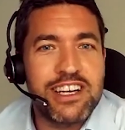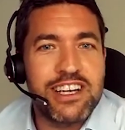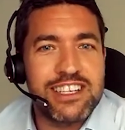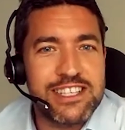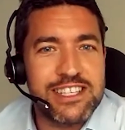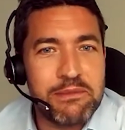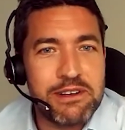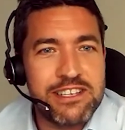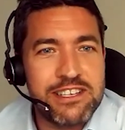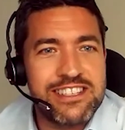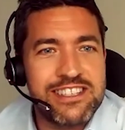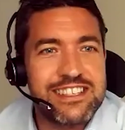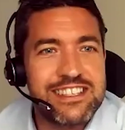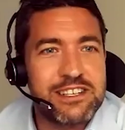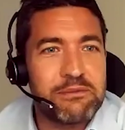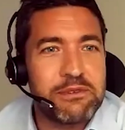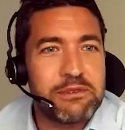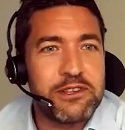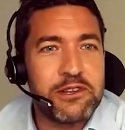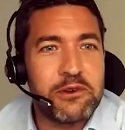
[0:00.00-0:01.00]
because I imagine it's
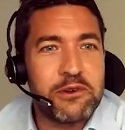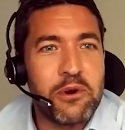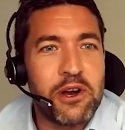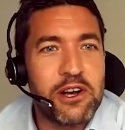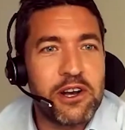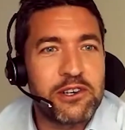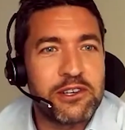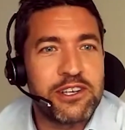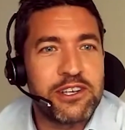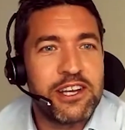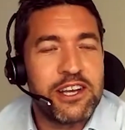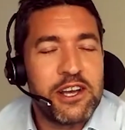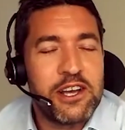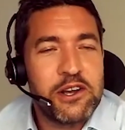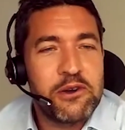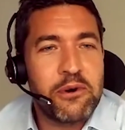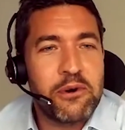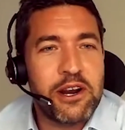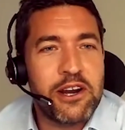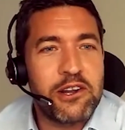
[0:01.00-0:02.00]
something that you work on
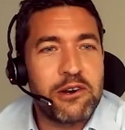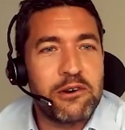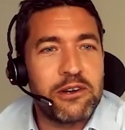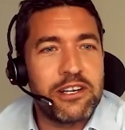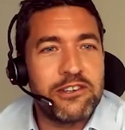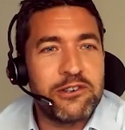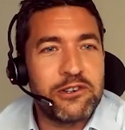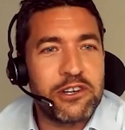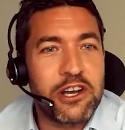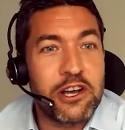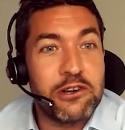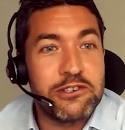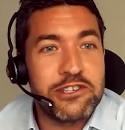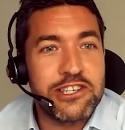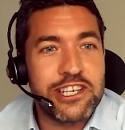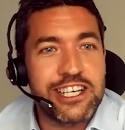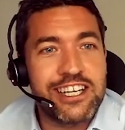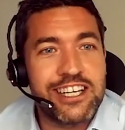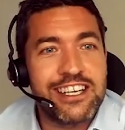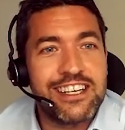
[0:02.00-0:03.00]
quite a lot in your
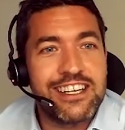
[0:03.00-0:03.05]
coaching.